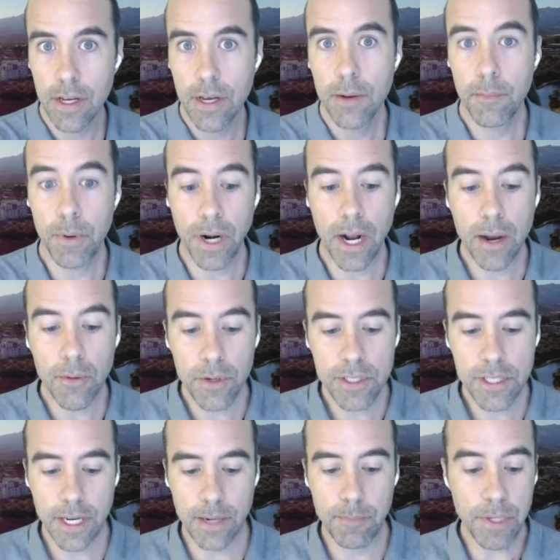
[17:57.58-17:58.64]
but I would
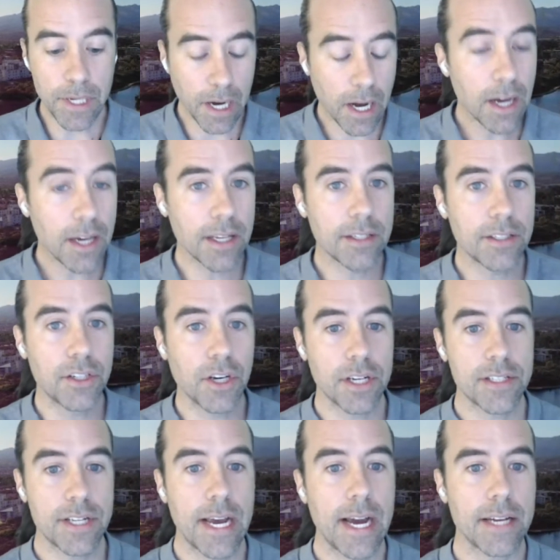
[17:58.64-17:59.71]
say beyond
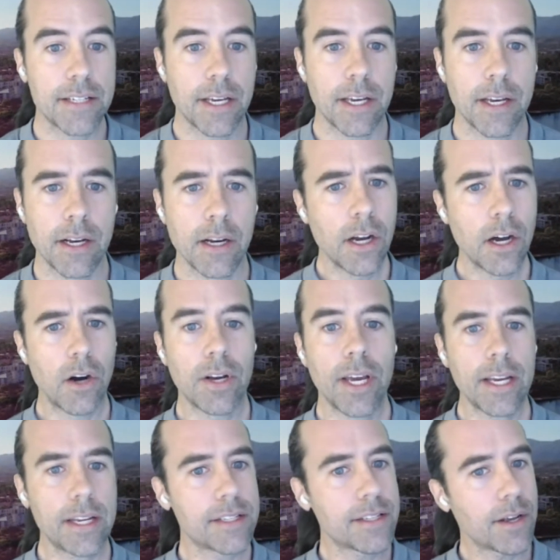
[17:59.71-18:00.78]
just asking, okay,
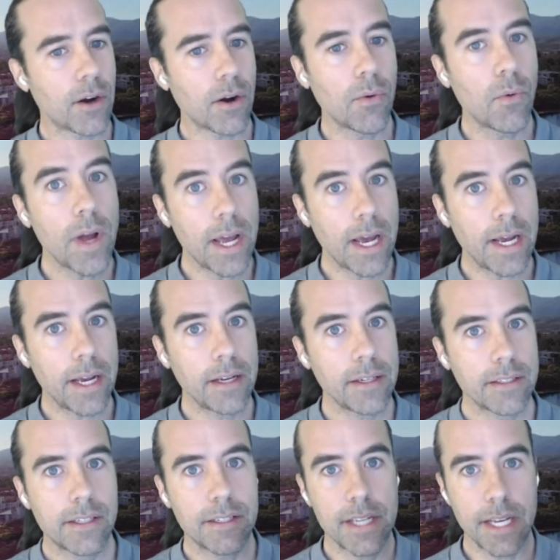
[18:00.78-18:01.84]
is there a way
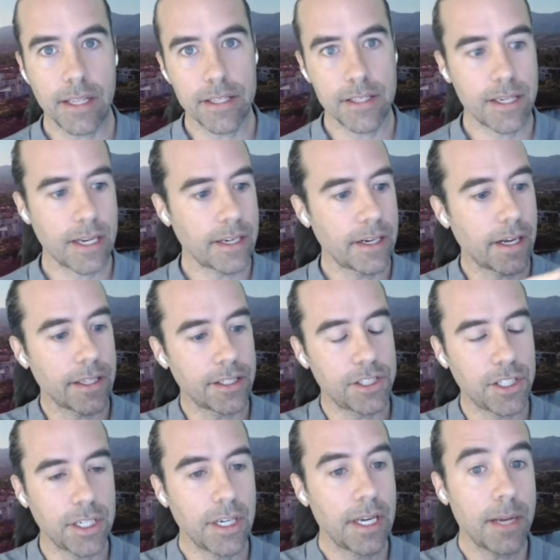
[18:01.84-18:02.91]
to take this
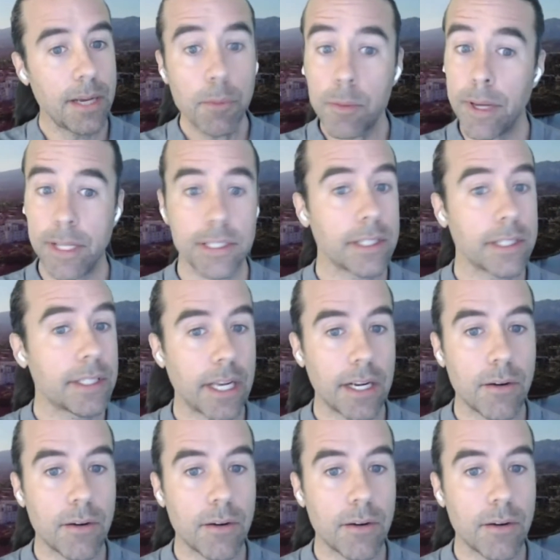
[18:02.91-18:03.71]
technology, implement it, get our